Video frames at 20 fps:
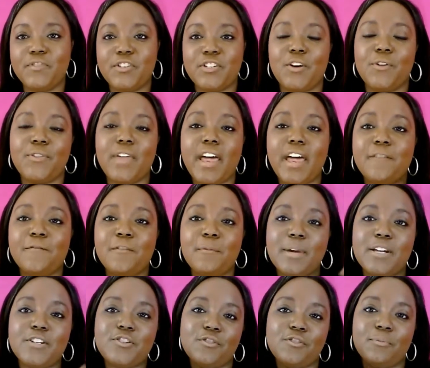So that
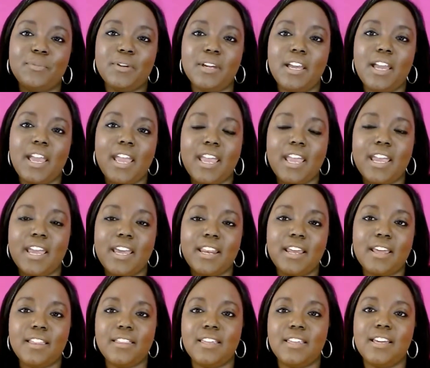information will be
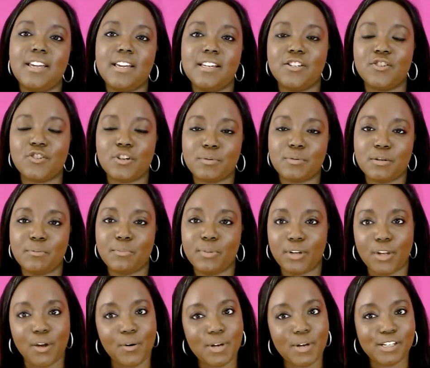in the description
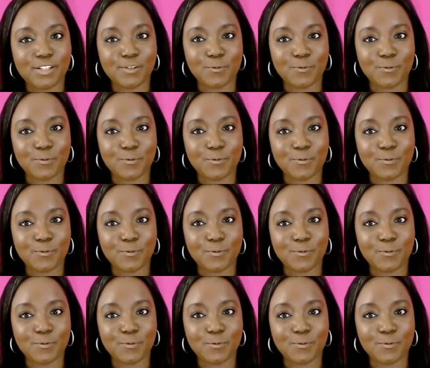below as